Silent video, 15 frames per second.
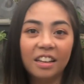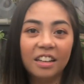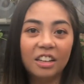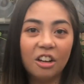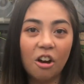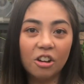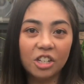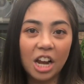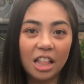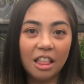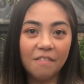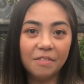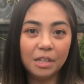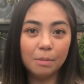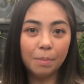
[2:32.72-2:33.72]
Gosh, I
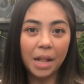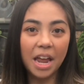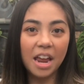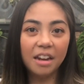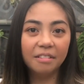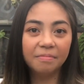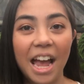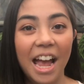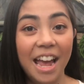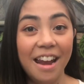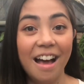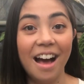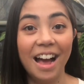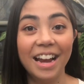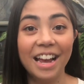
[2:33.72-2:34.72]
love this plant. And
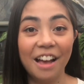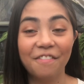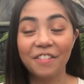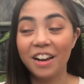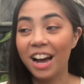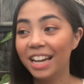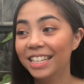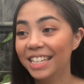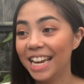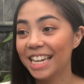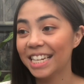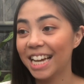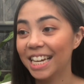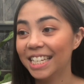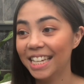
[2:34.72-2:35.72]
I have cut and
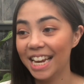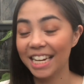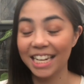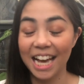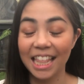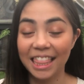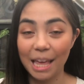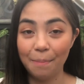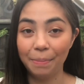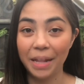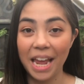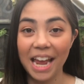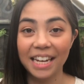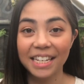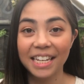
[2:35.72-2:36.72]
cut and cut that
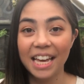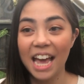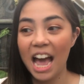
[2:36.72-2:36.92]
plant.